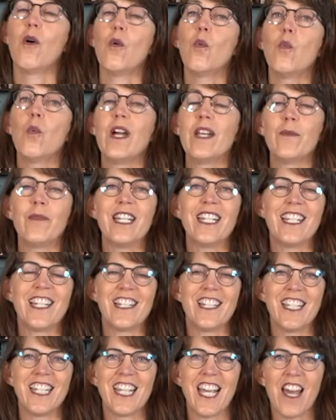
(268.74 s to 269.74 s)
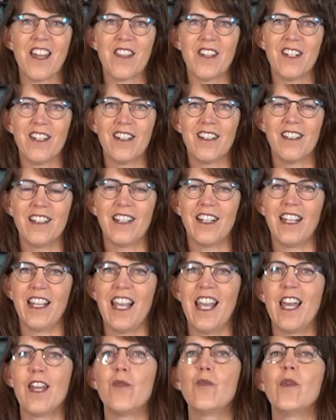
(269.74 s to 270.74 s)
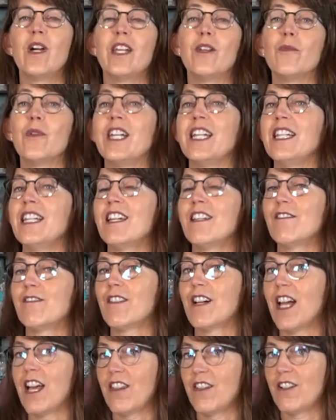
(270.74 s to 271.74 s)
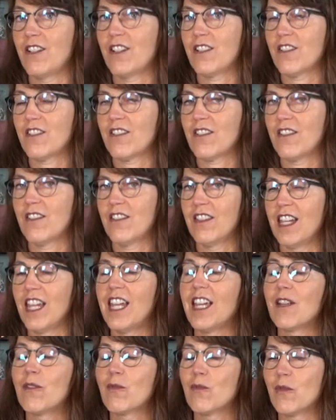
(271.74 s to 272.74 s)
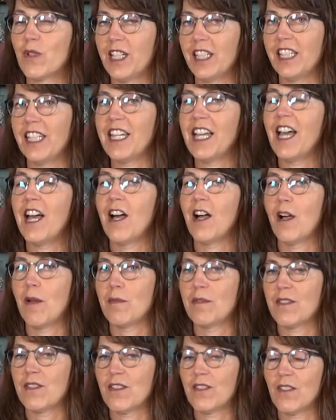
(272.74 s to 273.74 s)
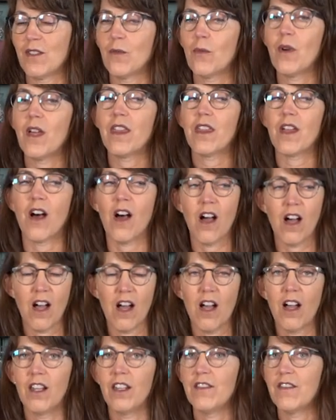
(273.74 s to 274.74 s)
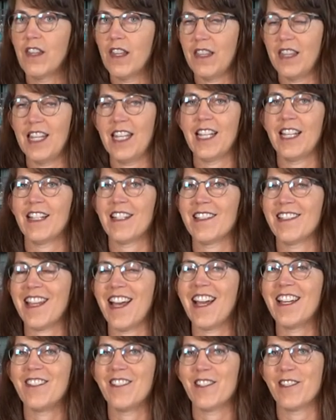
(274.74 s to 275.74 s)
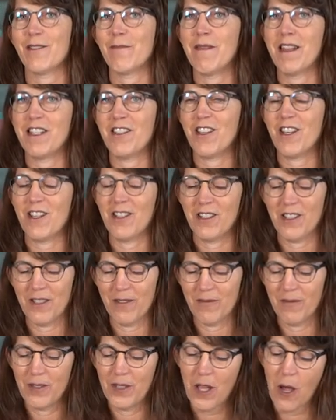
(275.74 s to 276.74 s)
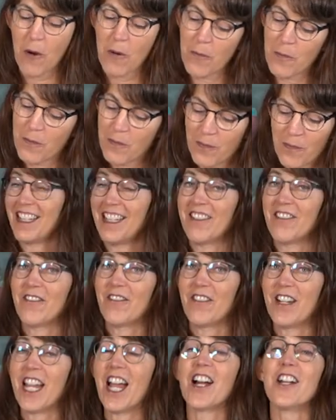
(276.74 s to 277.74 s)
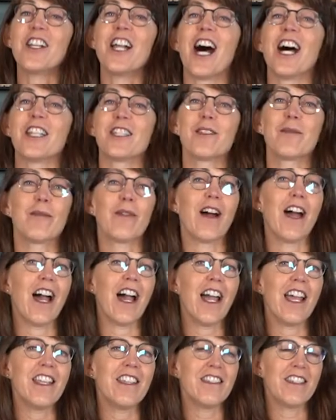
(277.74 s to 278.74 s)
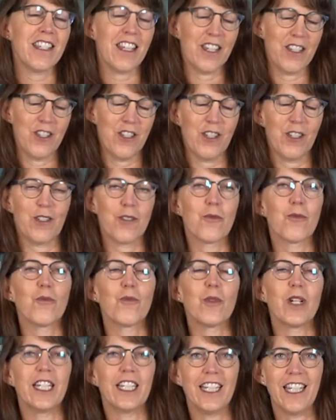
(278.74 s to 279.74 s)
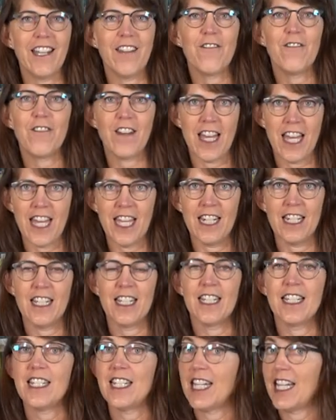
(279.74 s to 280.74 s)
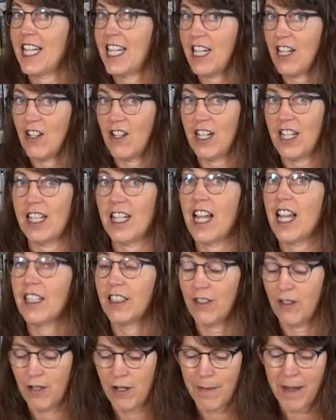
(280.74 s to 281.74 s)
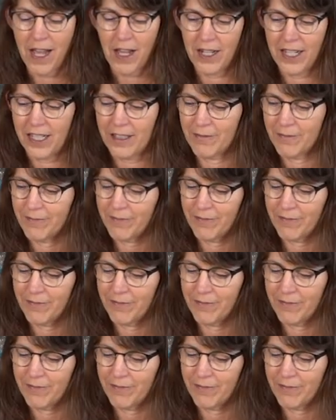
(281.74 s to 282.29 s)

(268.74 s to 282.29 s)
When we knit together and when we knit for others, it really helps with all of the things I just mentioned. So we are not surprised. It's just really fun to hear it and learn about it.